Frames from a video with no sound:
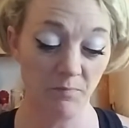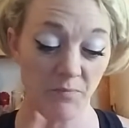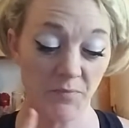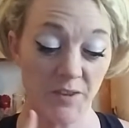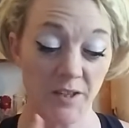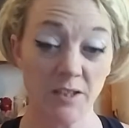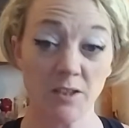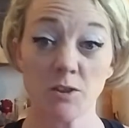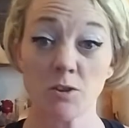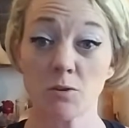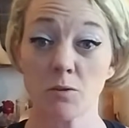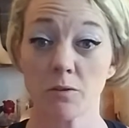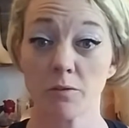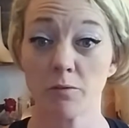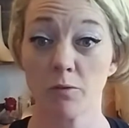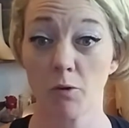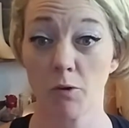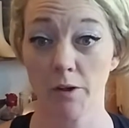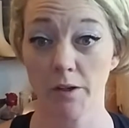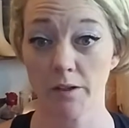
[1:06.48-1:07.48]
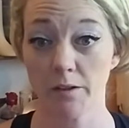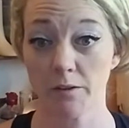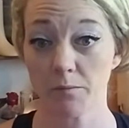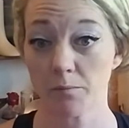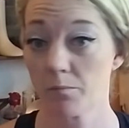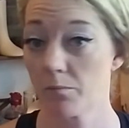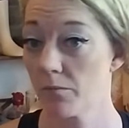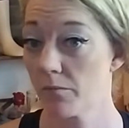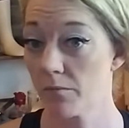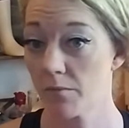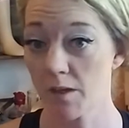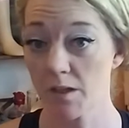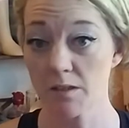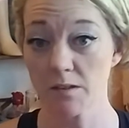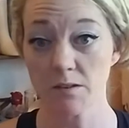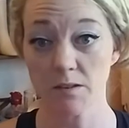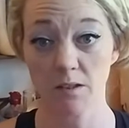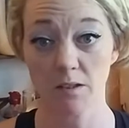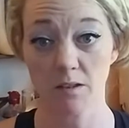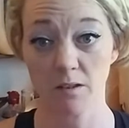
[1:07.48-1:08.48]
things to avoid.
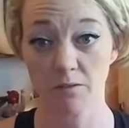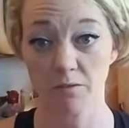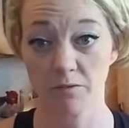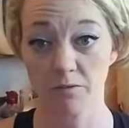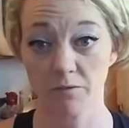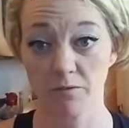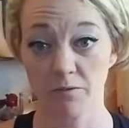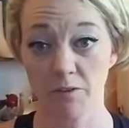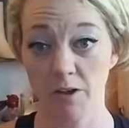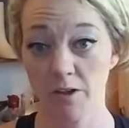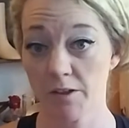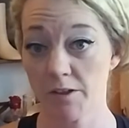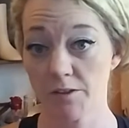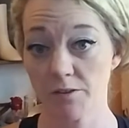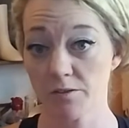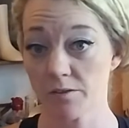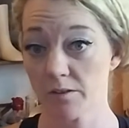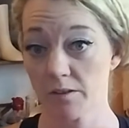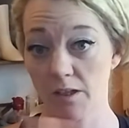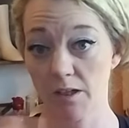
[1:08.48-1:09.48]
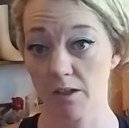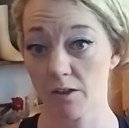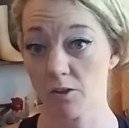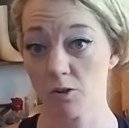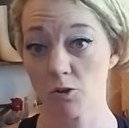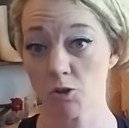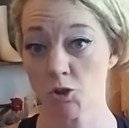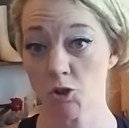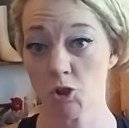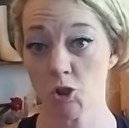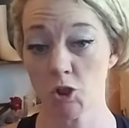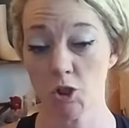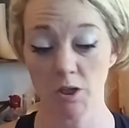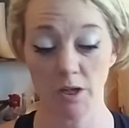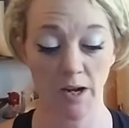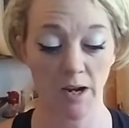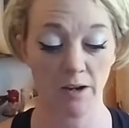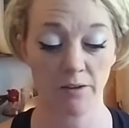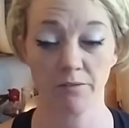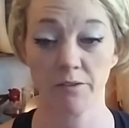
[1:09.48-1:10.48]
Things that the fairies, like, shouldn't
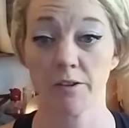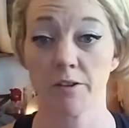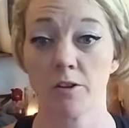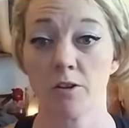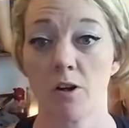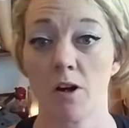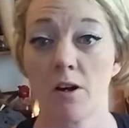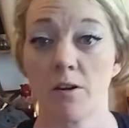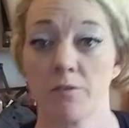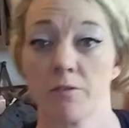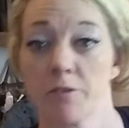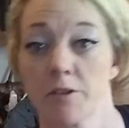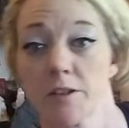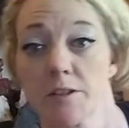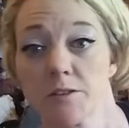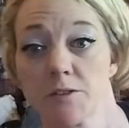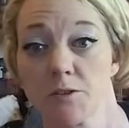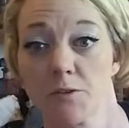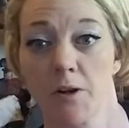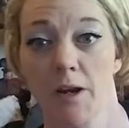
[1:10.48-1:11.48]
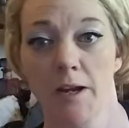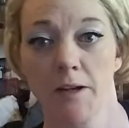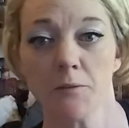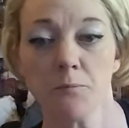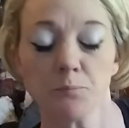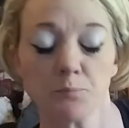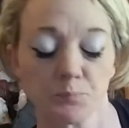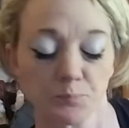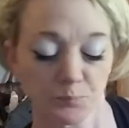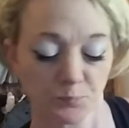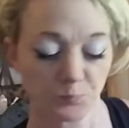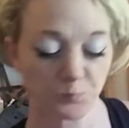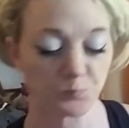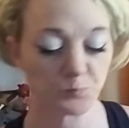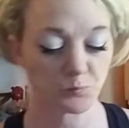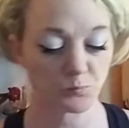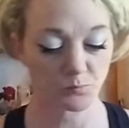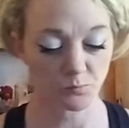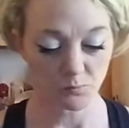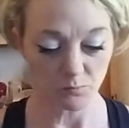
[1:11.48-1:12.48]
have in their offerings, okay?
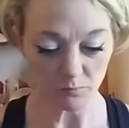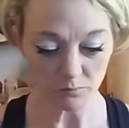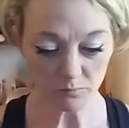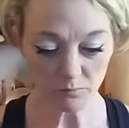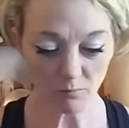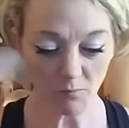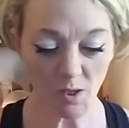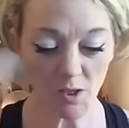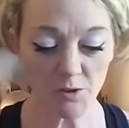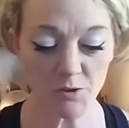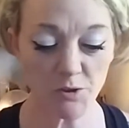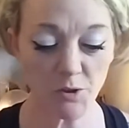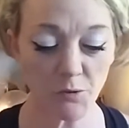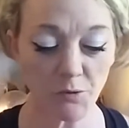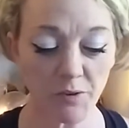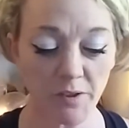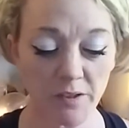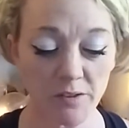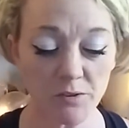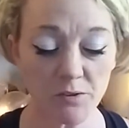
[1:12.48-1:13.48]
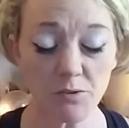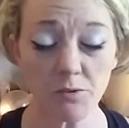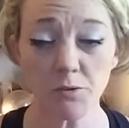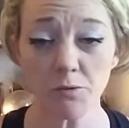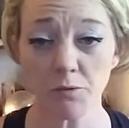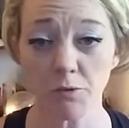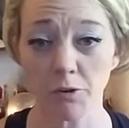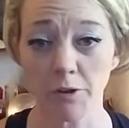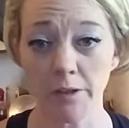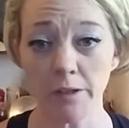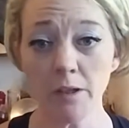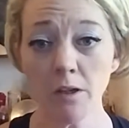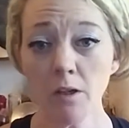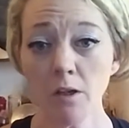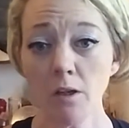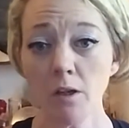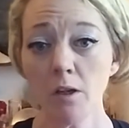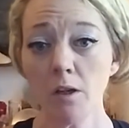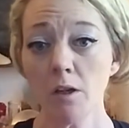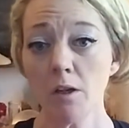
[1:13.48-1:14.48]
So, things to avoid.
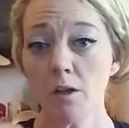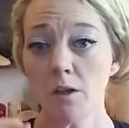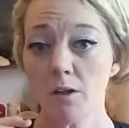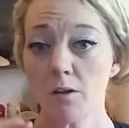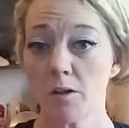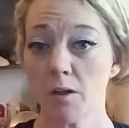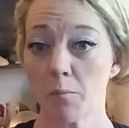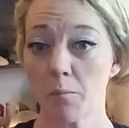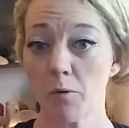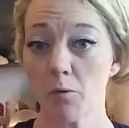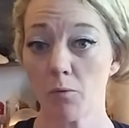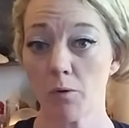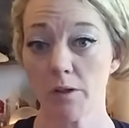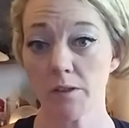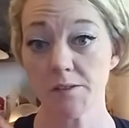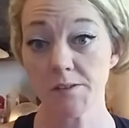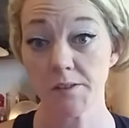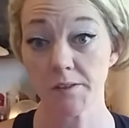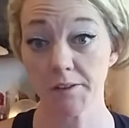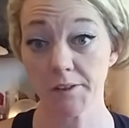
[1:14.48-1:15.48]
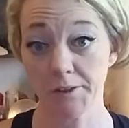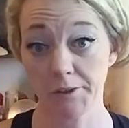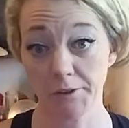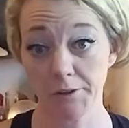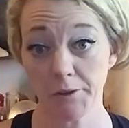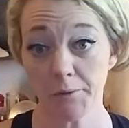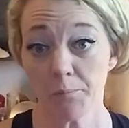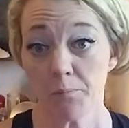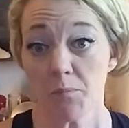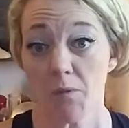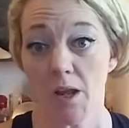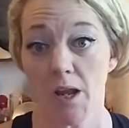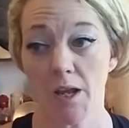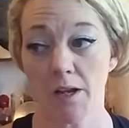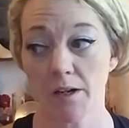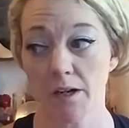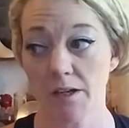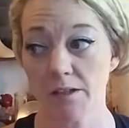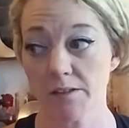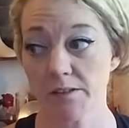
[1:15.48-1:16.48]
Number one is glitter.
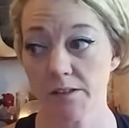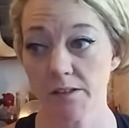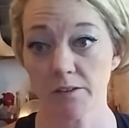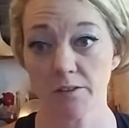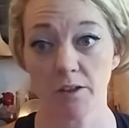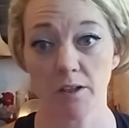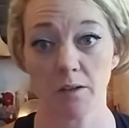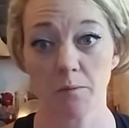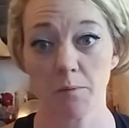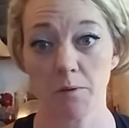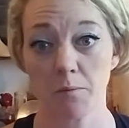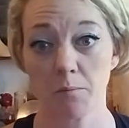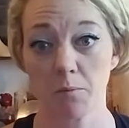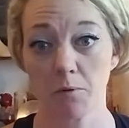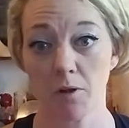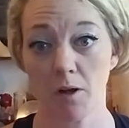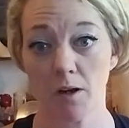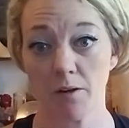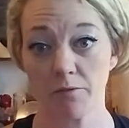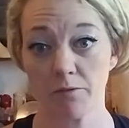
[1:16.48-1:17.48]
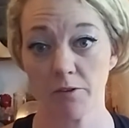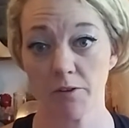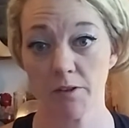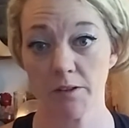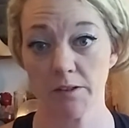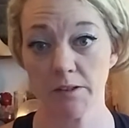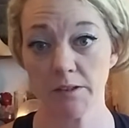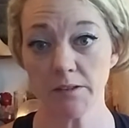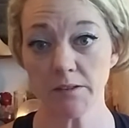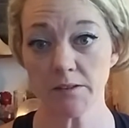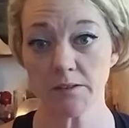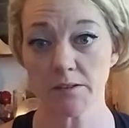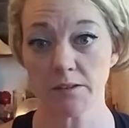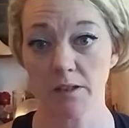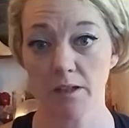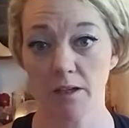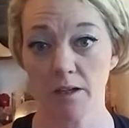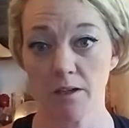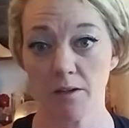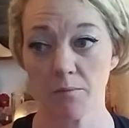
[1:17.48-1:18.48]
And I see a lot of people offering this.
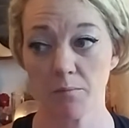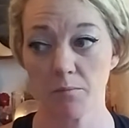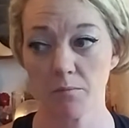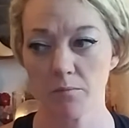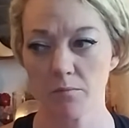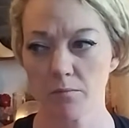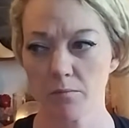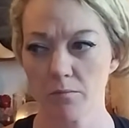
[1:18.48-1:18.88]
Um,